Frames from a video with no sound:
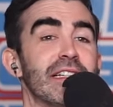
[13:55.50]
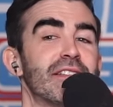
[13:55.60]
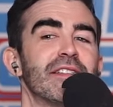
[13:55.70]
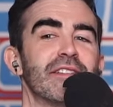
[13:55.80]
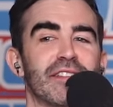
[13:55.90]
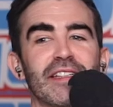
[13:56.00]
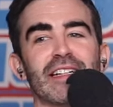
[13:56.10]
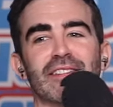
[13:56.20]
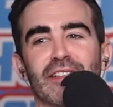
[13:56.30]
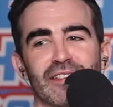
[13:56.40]
Easton
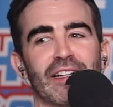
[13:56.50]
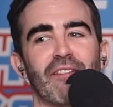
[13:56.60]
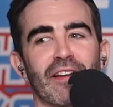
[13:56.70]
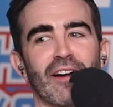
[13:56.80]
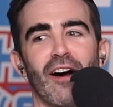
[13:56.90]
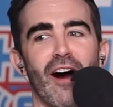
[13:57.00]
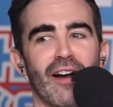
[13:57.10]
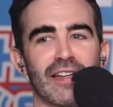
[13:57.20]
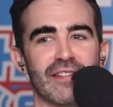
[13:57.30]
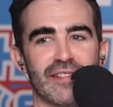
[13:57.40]
Stick does sound like a
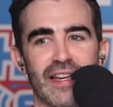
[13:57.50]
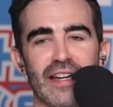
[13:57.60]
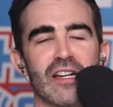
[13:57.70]
hockey stick.